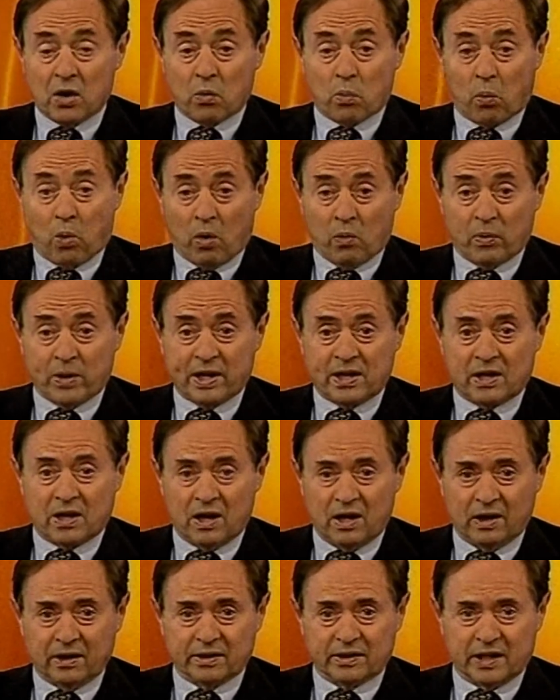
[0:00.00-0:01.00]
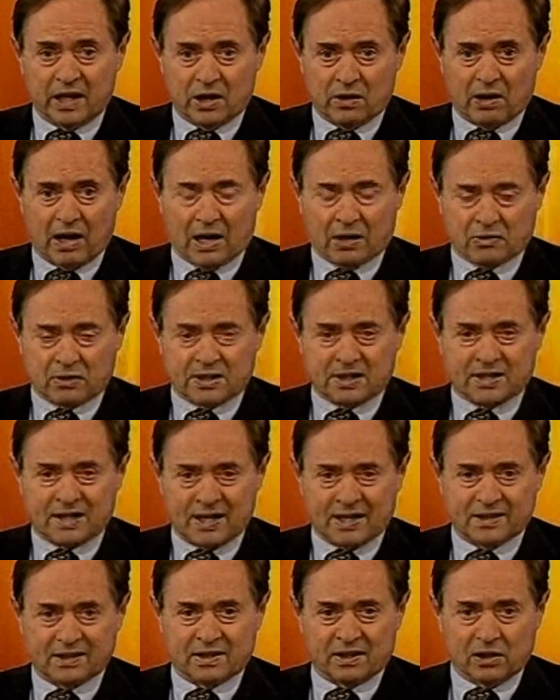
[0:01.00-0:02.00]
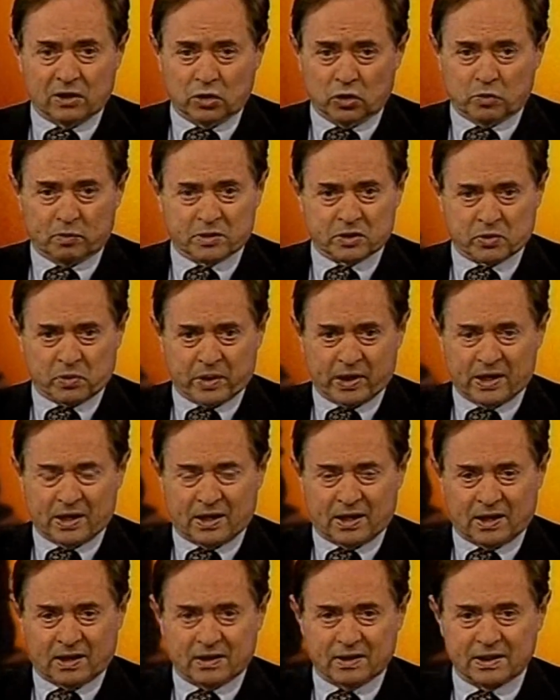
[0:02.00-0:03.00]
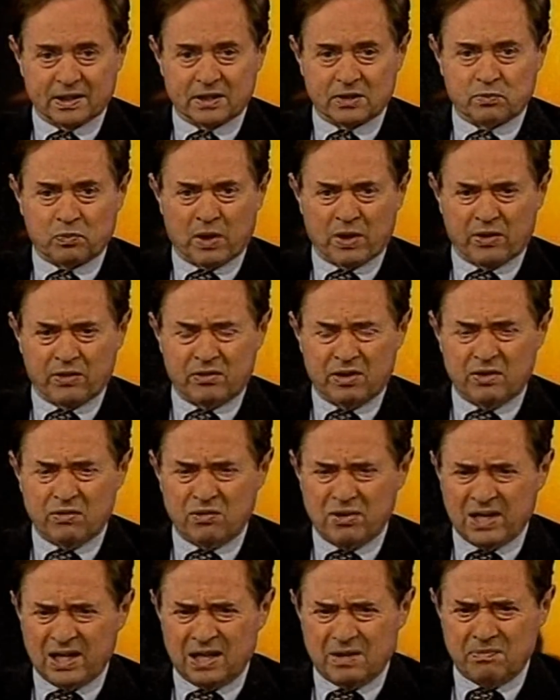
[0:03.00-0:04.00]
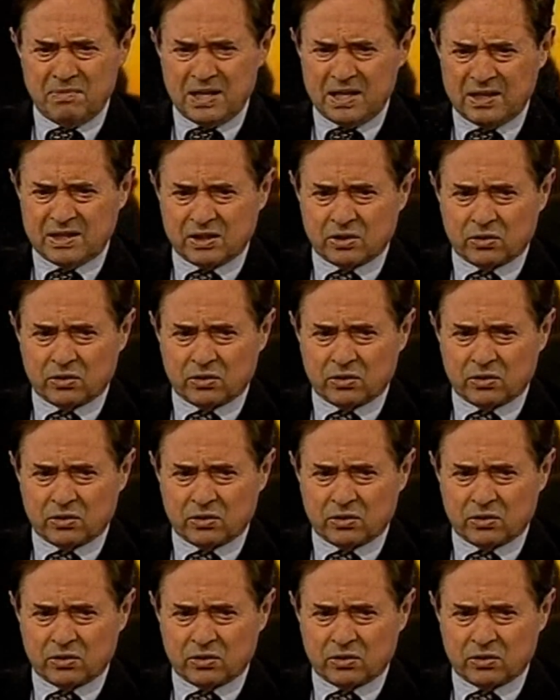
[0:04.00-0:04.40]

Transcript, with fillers: What we can't know outside the loop, as we are, is whether he really means